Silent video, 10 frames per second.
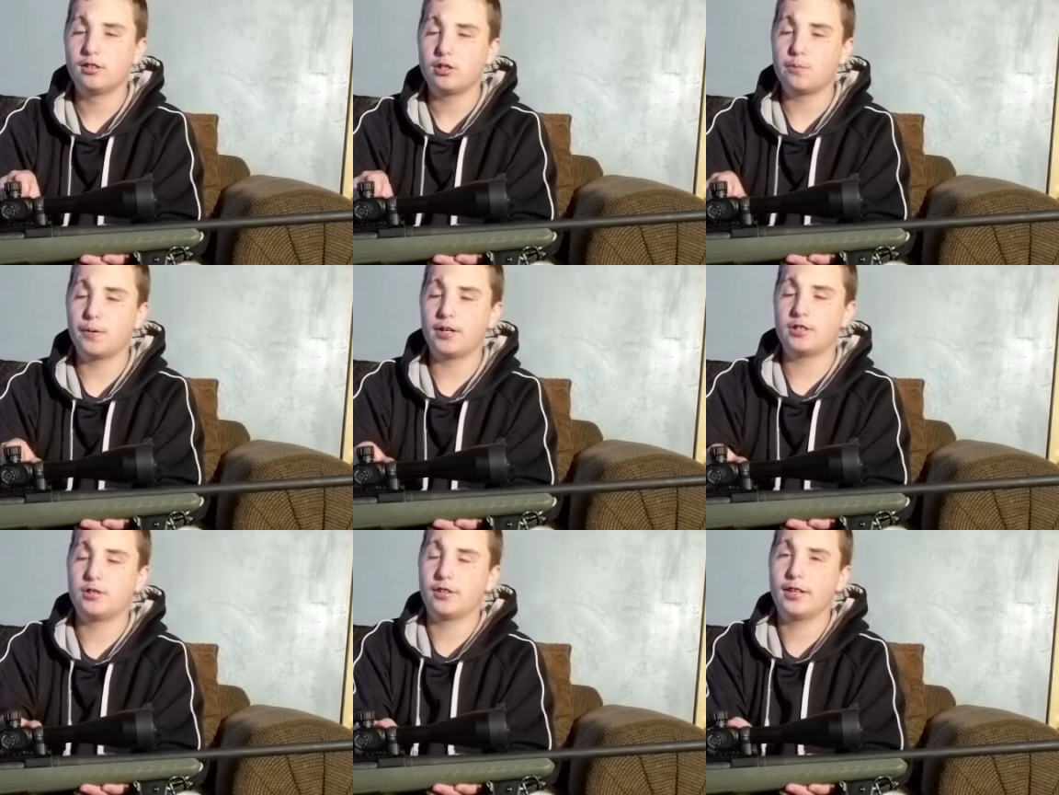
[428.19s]
You put it
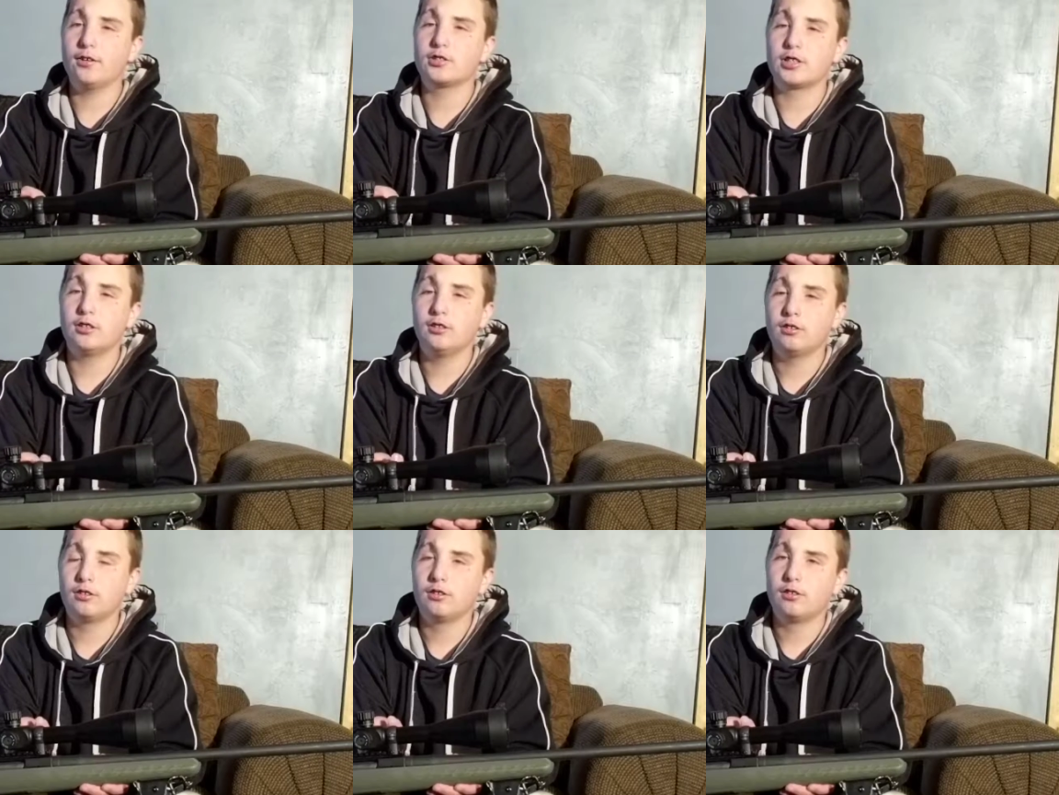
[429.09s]
to 1,000,
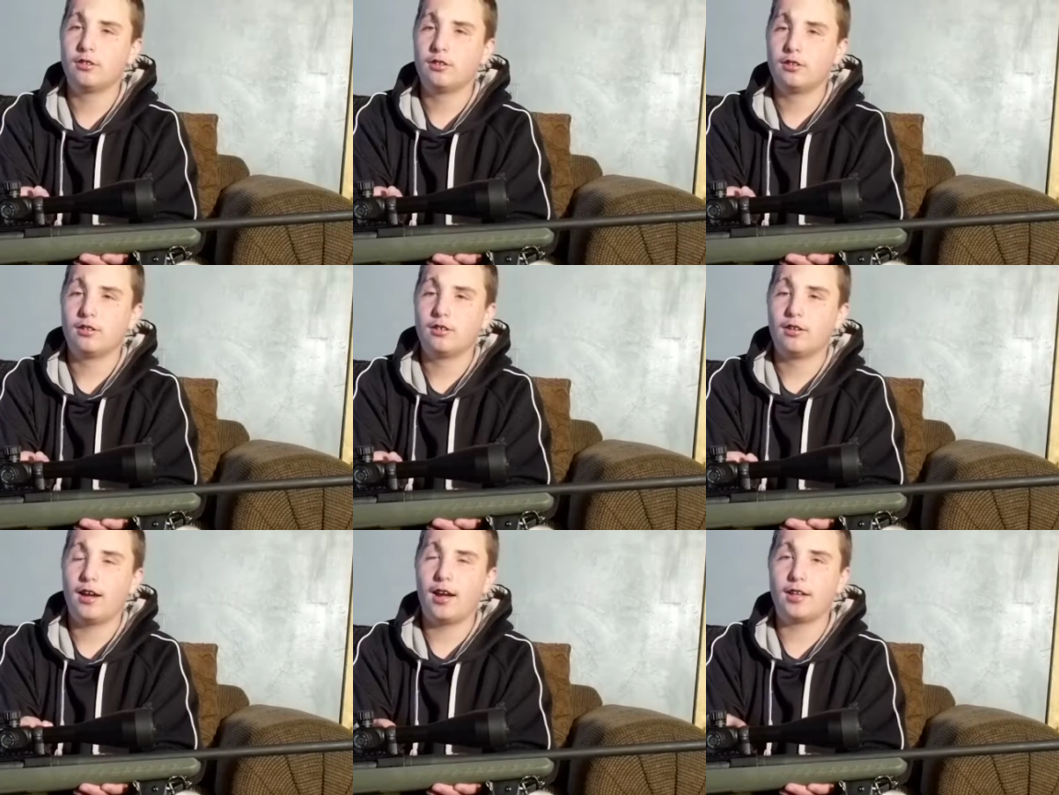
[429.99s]

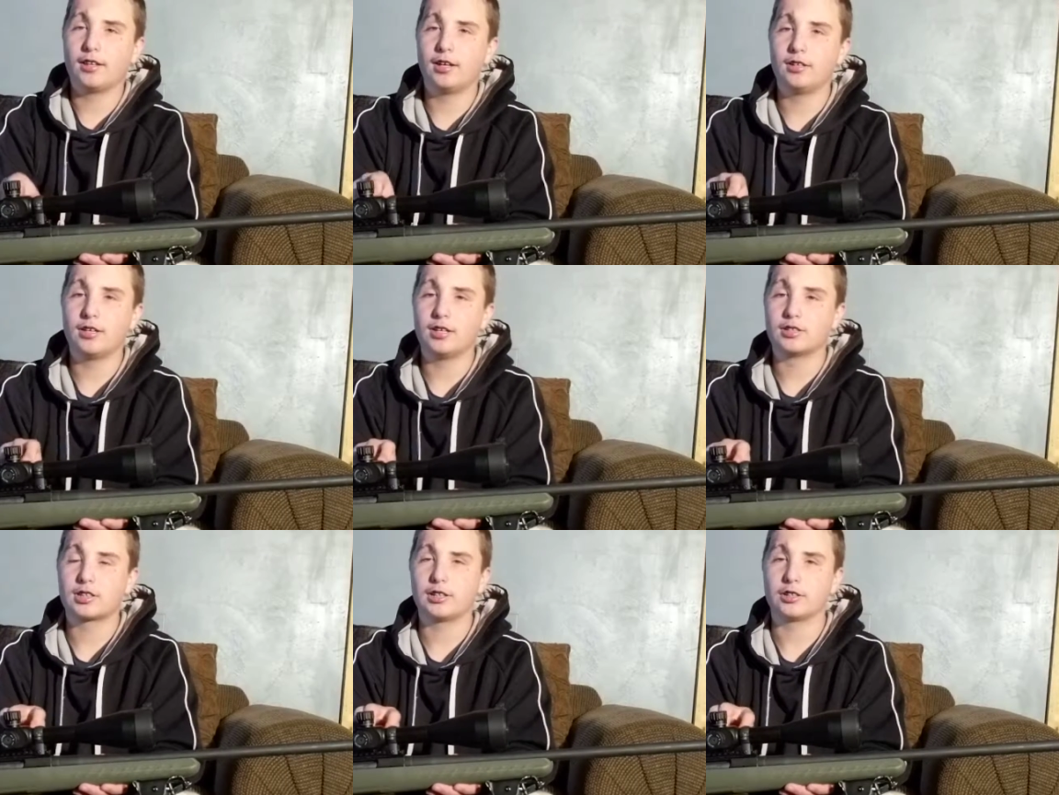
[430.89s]
and then
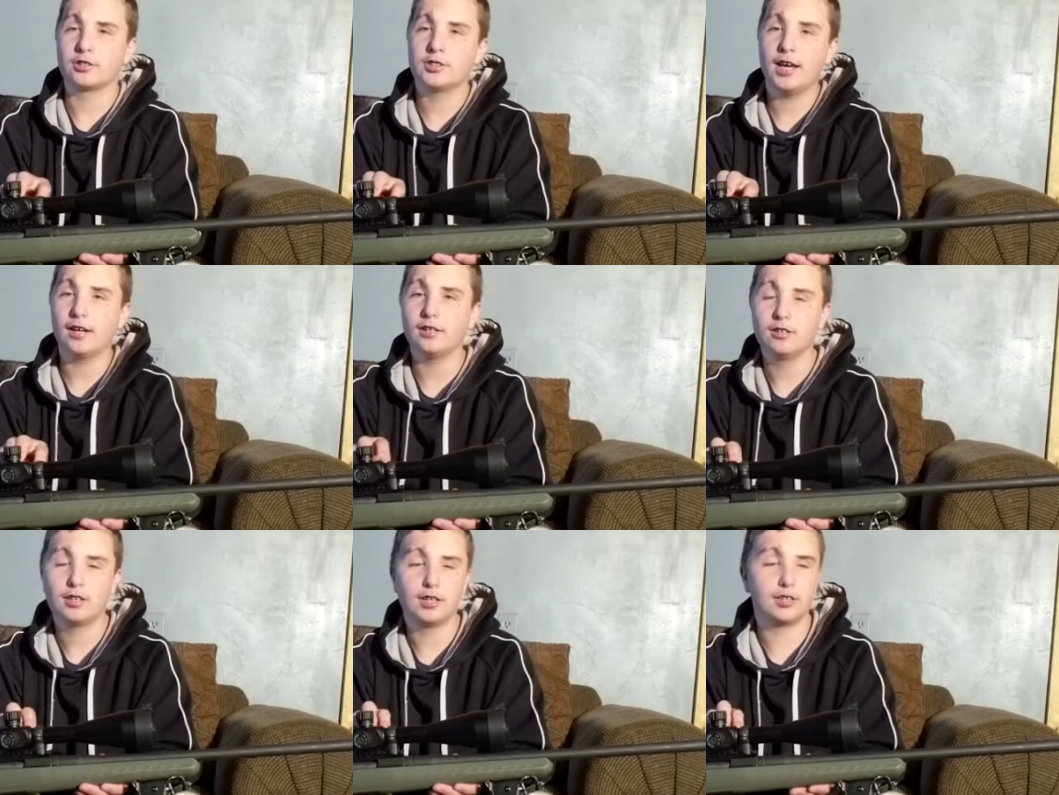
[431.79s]
it's clear as day.
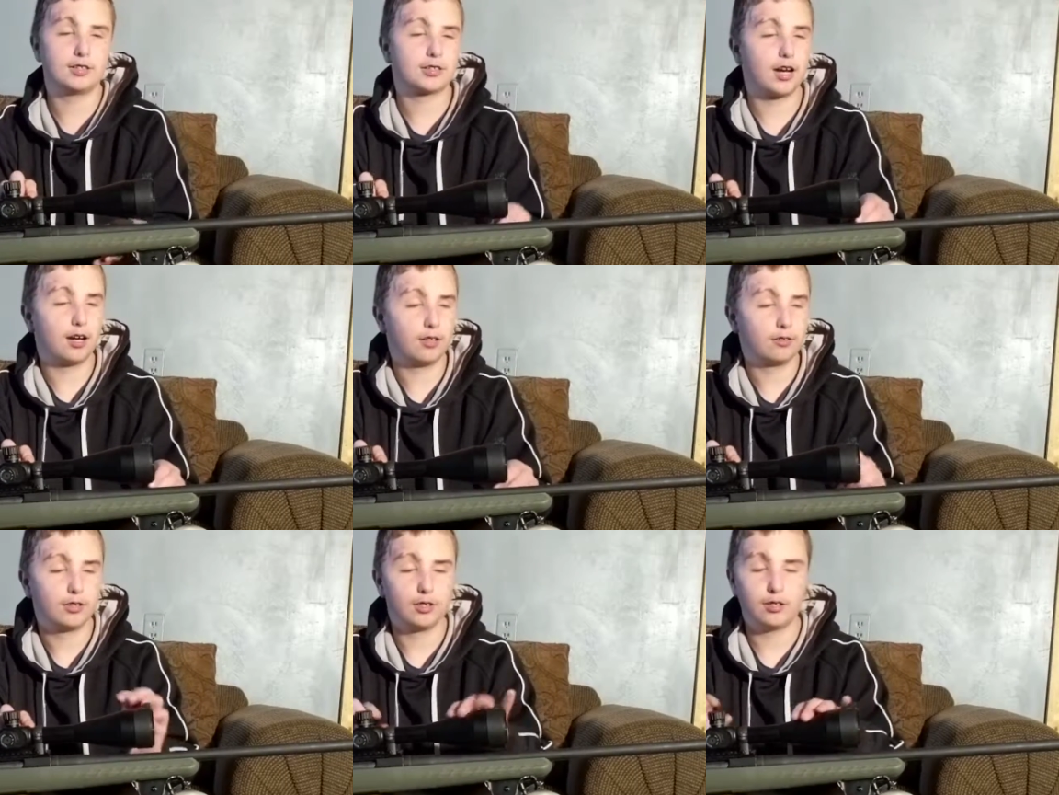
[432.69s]
It's got,
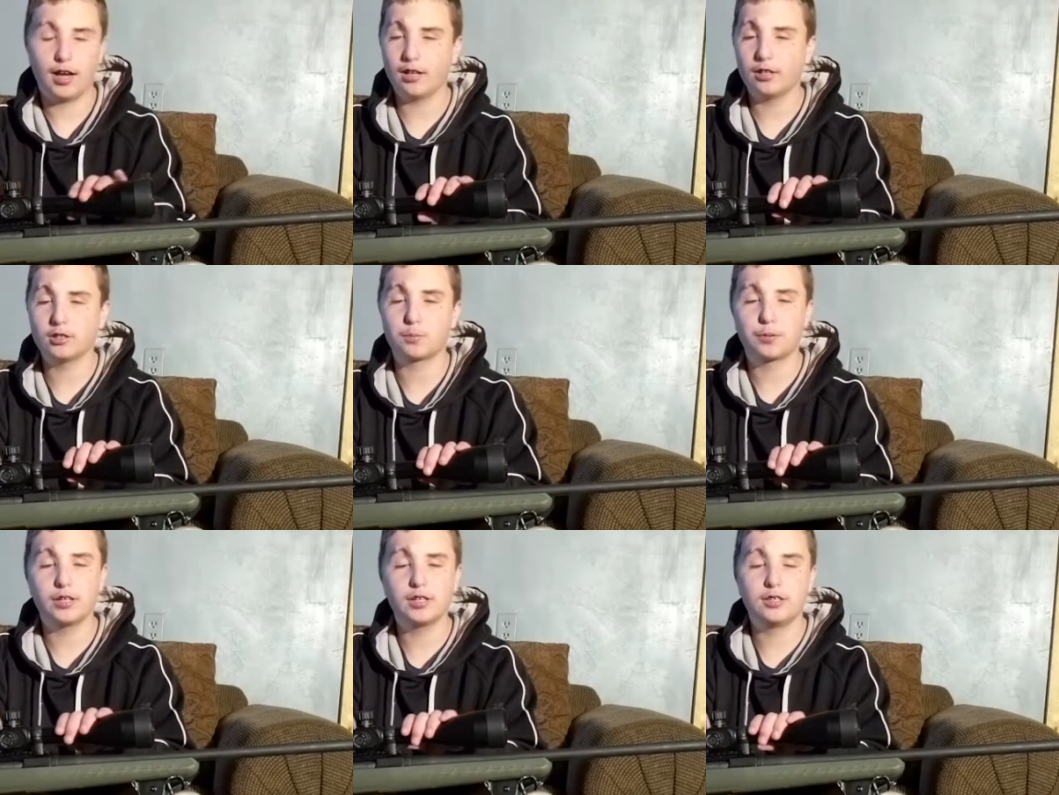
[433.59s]
Athlon's a
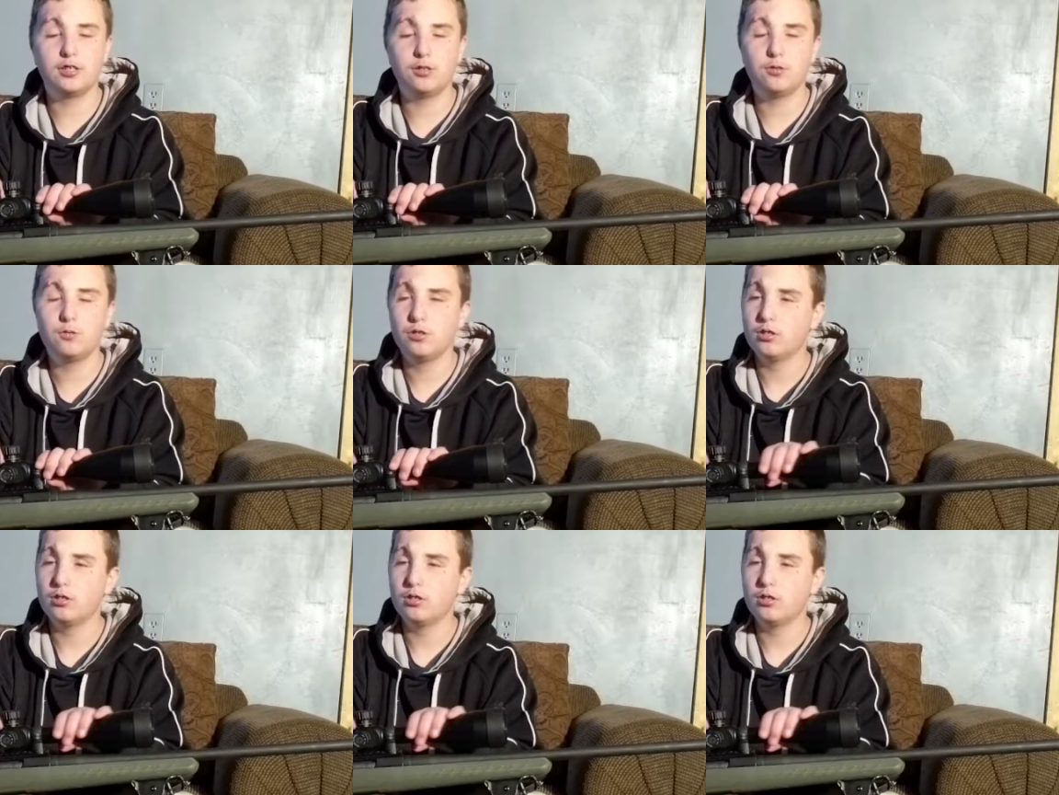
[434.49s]
pretty new